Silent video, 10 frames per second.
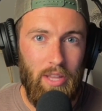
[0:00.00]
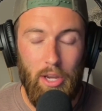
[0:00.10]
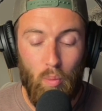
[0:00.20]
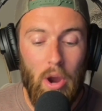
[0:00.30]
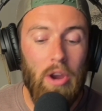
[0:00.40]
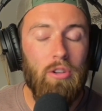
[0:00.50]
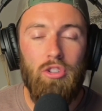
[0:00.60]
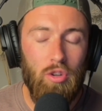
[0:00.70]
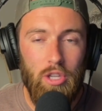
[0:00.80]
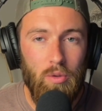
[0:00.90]
Like, where
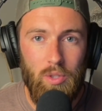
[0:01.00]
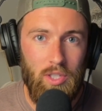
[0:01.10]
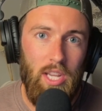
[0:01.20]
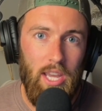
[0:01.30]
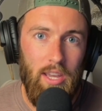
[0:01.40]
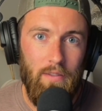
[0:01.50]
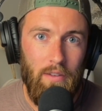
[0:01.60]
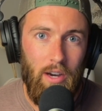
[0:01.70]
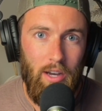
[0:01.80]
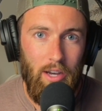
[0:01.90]
do you save
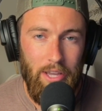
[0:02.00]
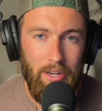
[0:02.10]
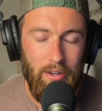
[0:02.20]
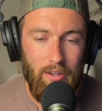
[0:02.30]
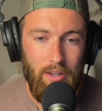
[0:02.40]
on,